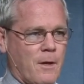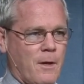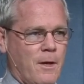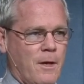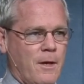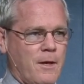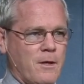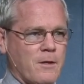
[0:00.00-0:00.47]

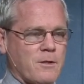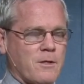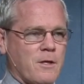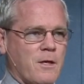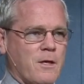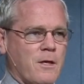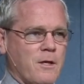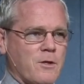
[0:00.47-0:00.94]
It is
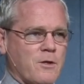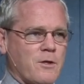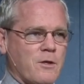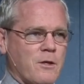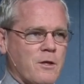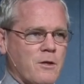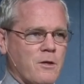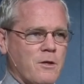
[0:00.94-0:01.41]

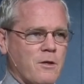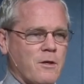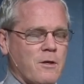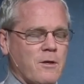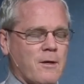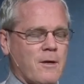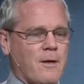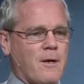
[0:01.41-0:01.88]

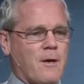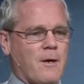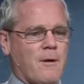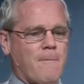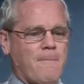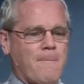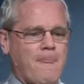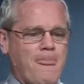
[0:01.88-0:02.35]
the
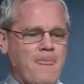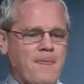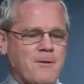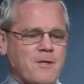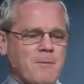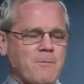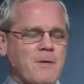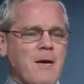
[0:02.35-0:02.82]

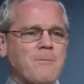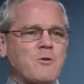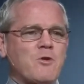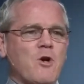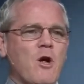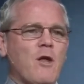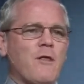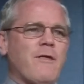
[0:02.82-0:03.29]
sometimes
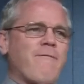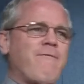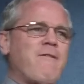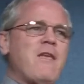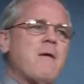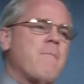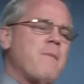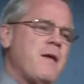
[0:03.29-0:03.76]
called the
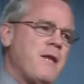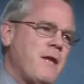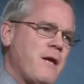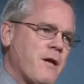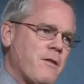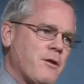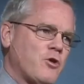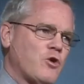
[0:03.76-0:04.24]
Via
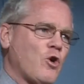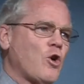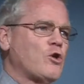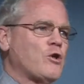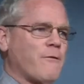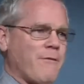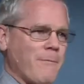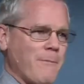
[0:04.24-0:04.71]
Media, the
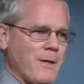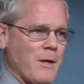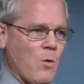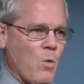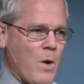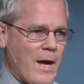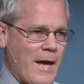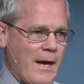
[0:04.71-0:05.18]
Church of the
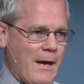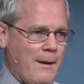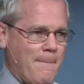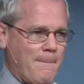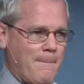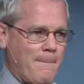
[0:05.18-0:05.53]
Middle Way.